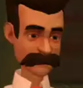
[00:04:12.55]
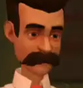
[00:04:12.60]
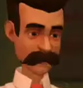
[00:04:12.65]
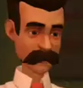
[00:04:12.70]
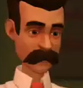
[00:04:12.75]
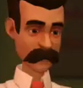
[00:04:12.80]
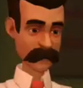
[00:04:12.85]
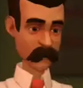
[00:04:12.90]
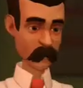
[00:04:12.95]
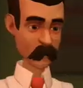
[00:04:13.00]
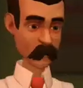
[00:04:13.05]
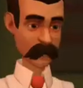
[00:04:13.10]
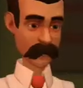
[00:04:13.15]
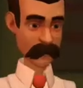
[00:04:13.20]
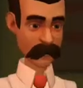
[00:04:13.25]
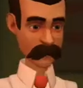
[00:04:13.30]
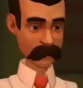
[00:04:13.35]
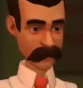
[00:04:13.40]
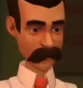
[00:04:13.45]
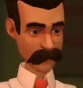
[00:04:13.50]
look over
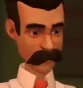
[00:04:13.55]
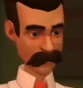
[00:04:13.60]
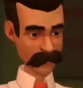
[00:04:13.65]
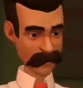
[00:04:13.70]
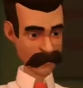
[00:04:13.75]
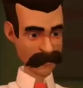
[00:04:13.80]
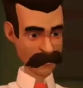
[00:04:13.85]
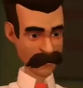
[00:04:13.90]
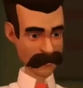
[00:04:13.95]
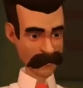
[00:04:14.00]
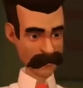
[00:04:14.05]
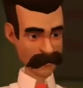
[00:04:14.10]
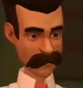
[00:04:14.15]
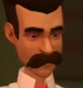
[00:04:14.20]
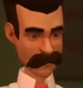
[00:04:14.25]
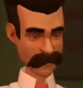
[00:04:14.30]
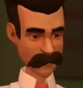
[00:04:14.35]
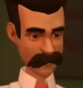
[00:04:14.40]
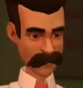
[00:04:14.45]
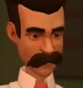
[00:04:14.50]
the menu and we shall
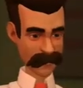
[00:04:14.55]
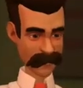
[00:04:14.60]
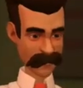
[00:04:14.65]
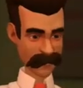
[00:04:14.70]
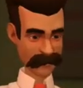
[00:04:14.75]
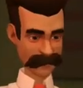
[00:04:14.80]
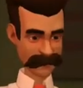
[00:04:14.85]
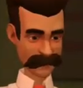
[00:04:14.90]
return.